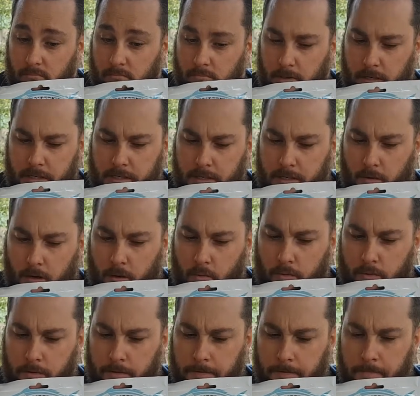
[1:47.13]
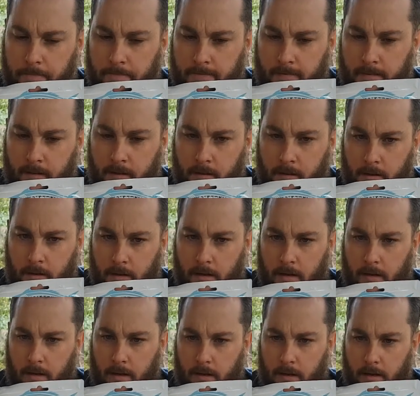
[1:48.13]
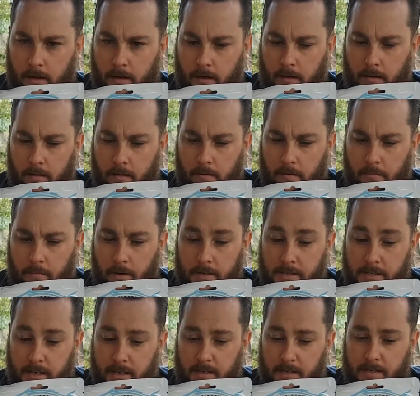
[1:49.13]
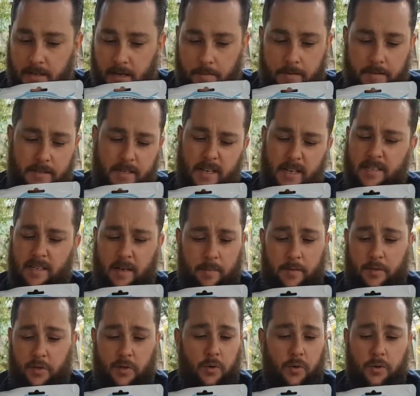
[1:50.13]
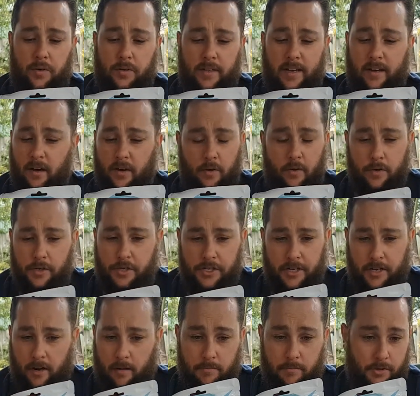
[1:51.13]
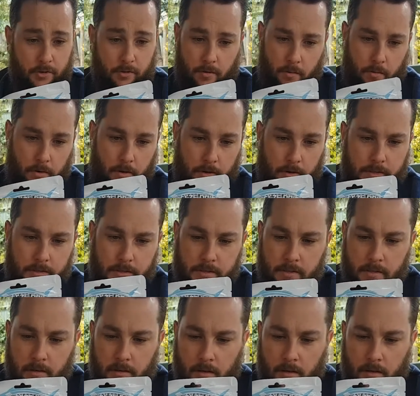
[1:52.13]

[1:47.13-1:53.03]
I don't see why it wouldn't. By Cedar Summit. Cedar Summit's good. They got good shit. I'm sure it works.